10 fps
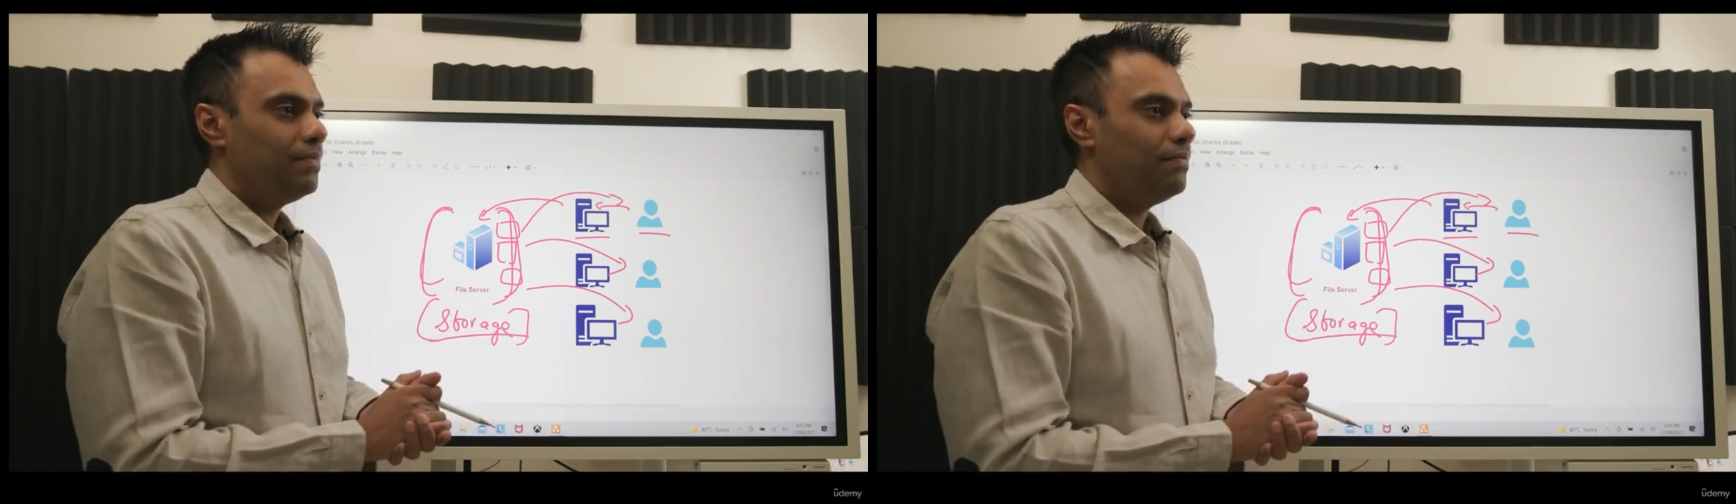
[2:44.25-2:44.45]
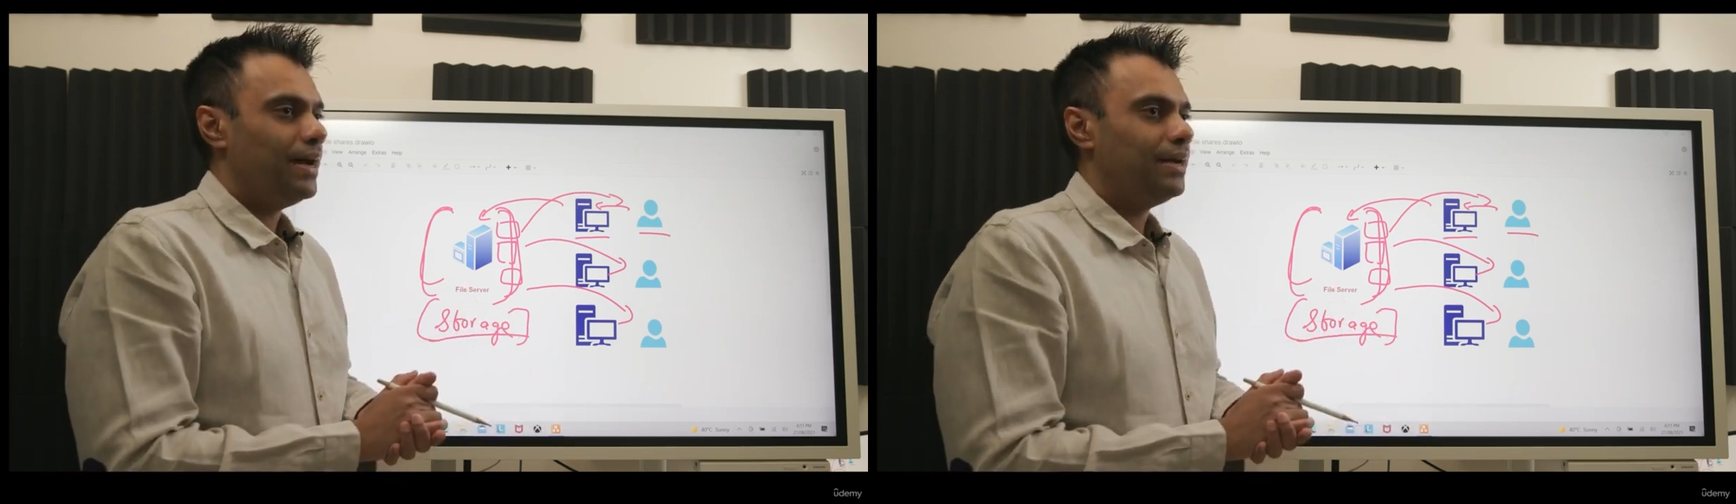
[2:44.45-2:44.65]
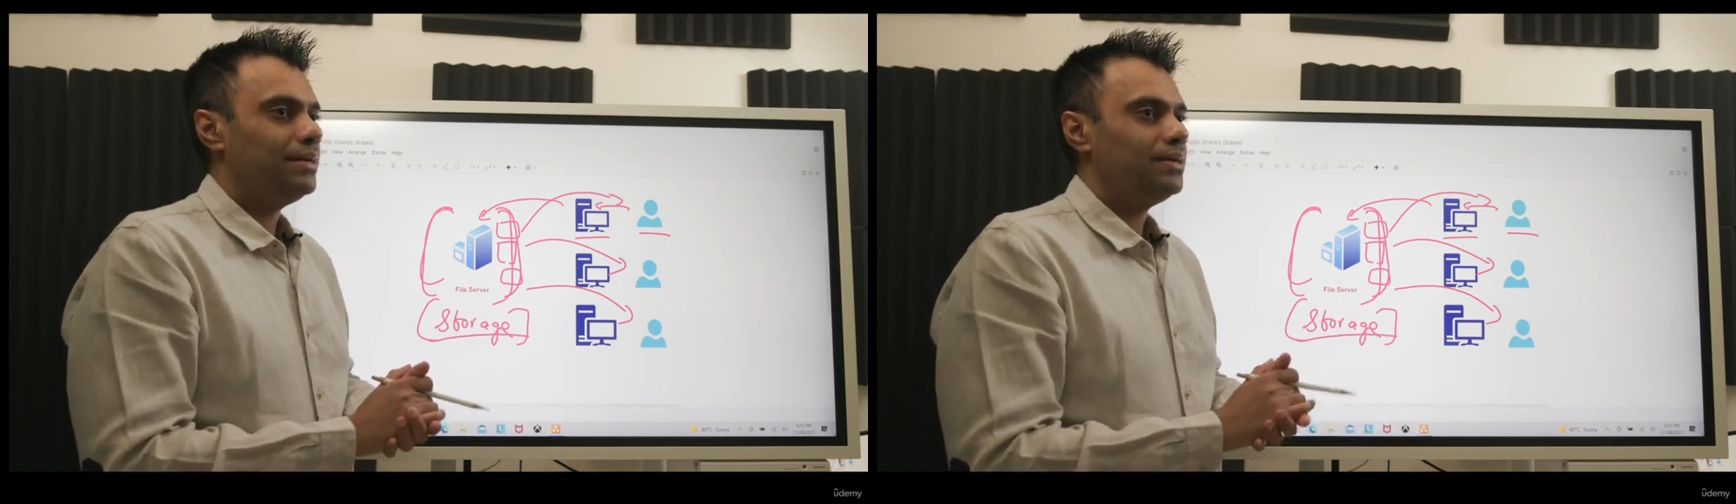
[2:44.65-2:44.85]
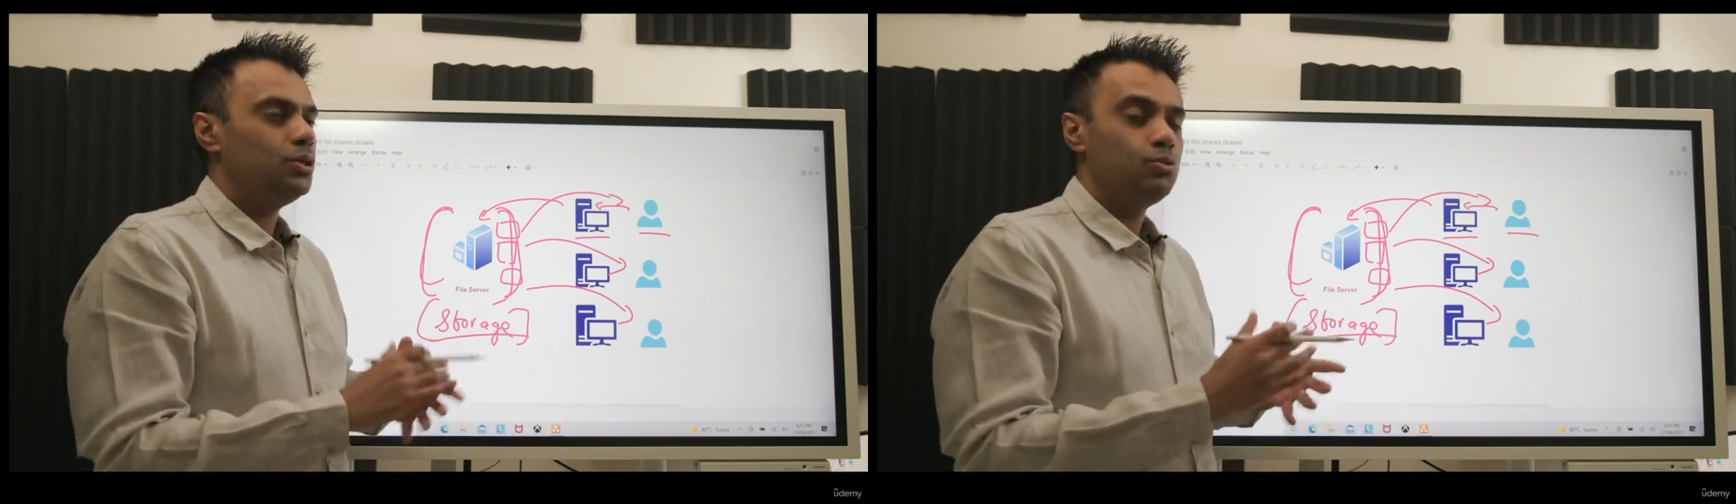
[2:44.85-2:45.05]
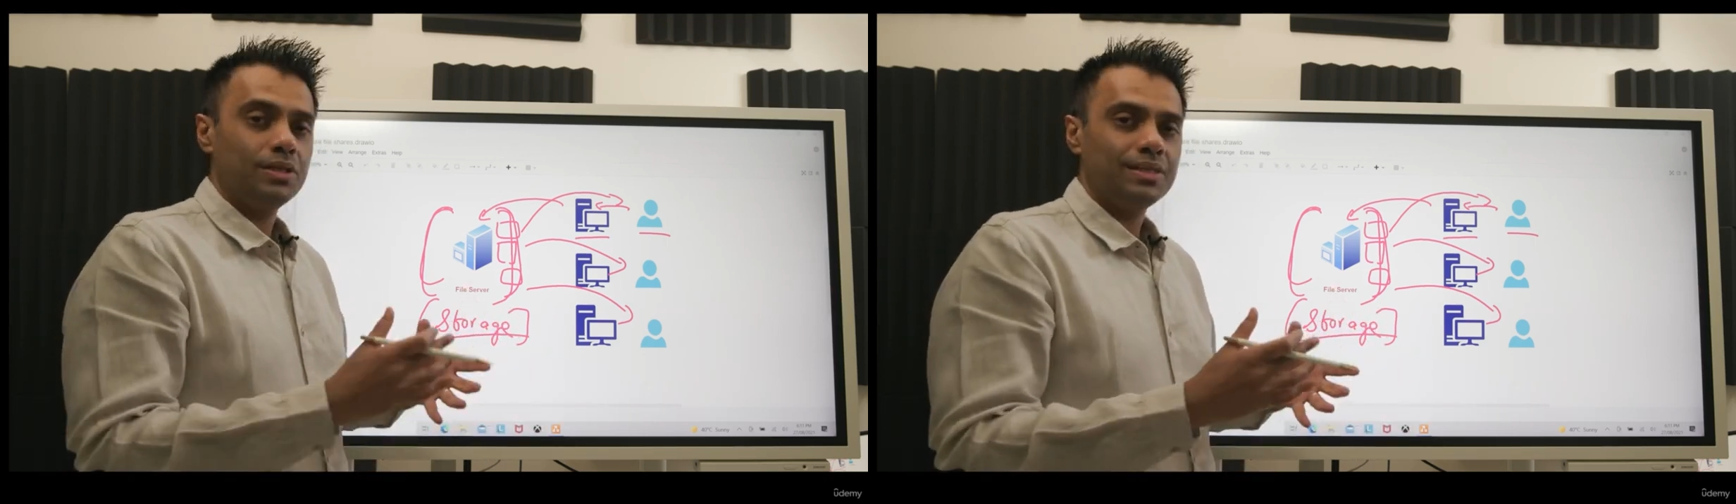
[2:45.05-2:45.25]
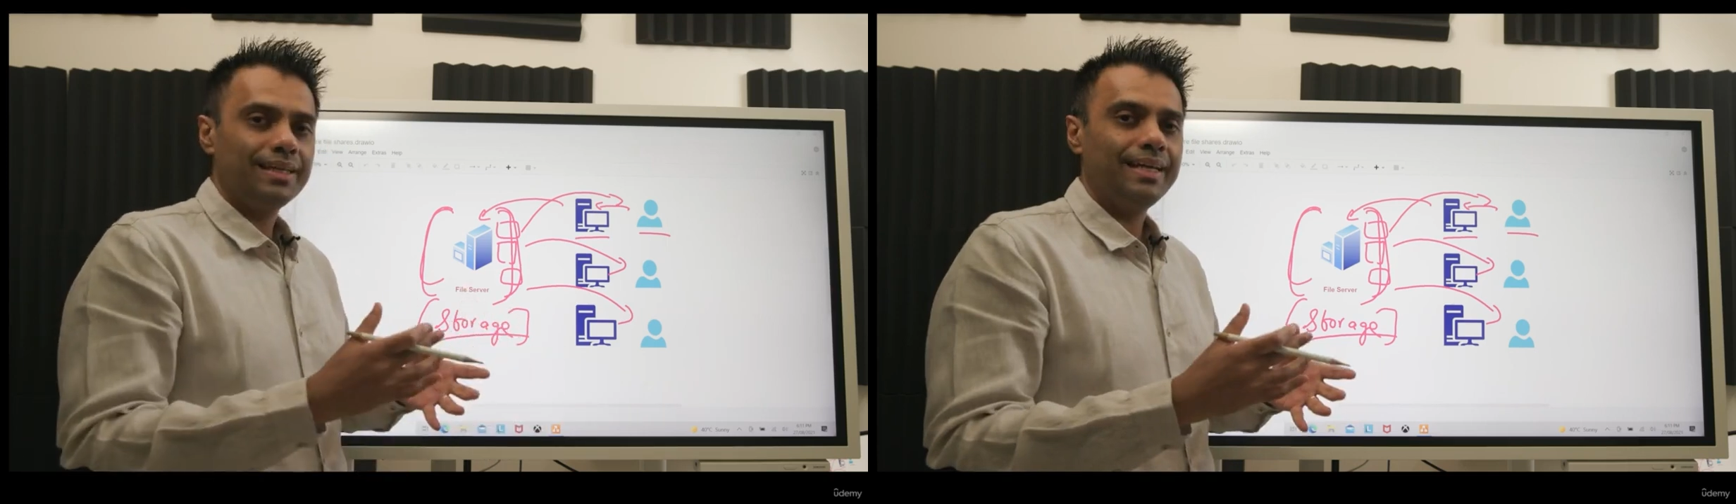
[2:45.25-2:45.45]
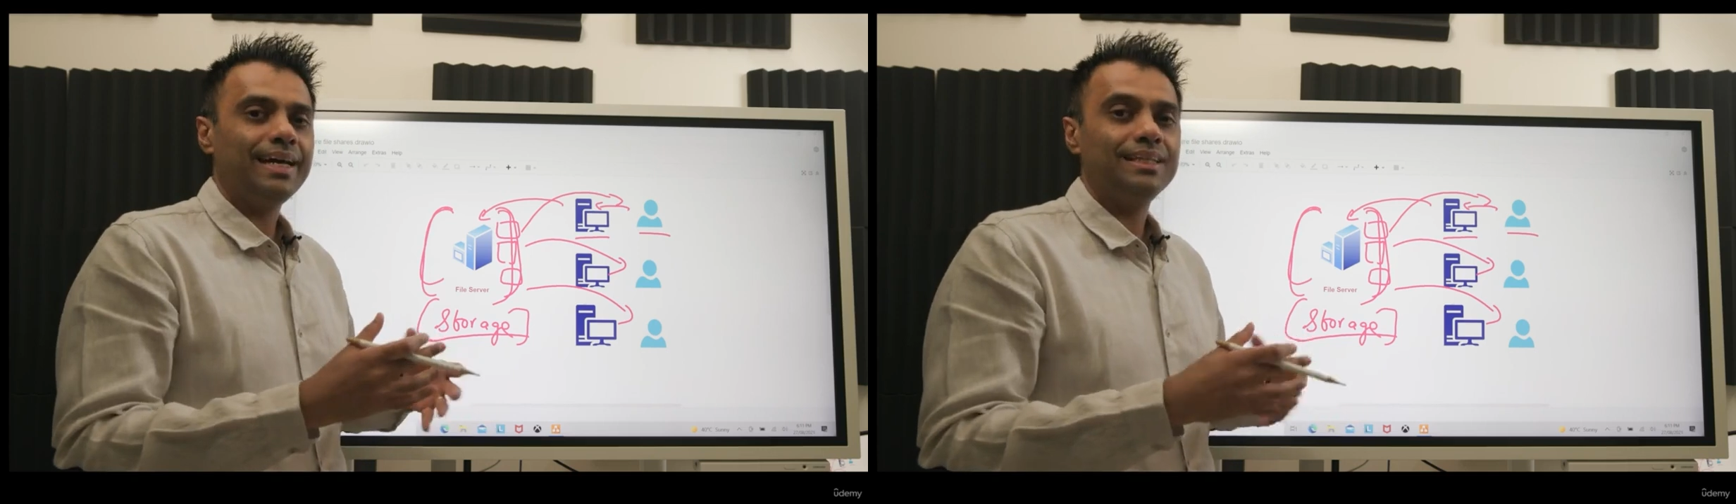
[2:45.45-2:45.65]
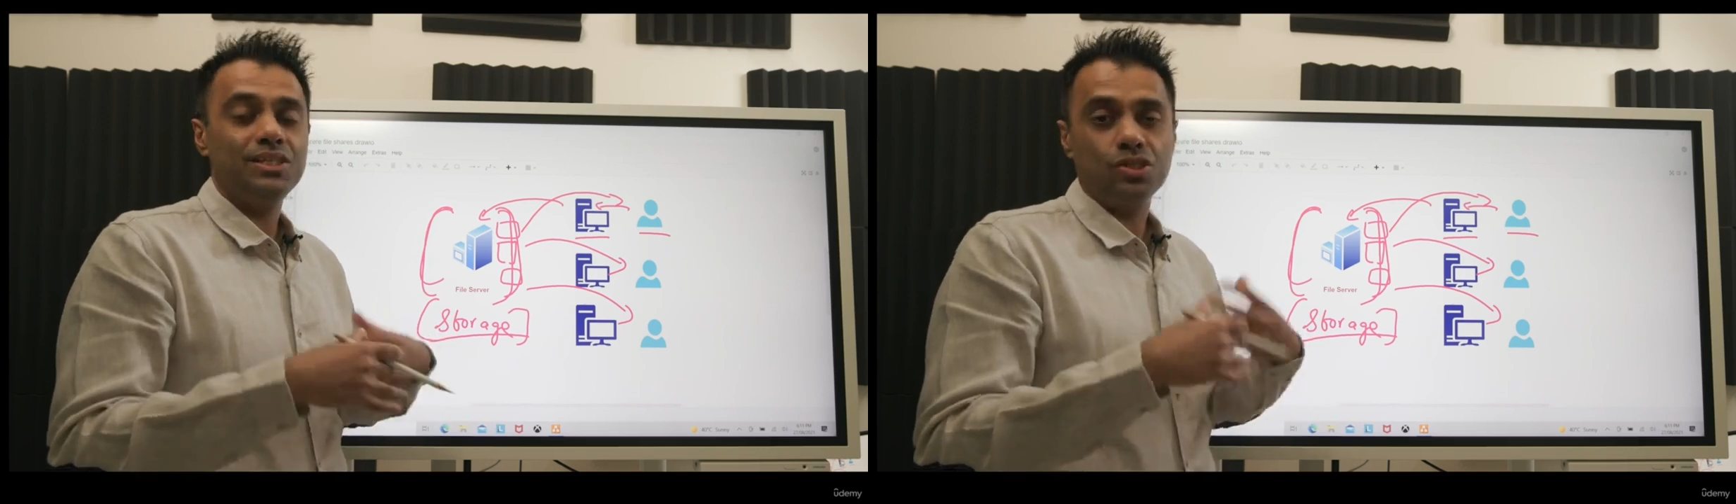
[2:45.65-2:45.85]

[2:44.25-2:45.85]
wherein users can actually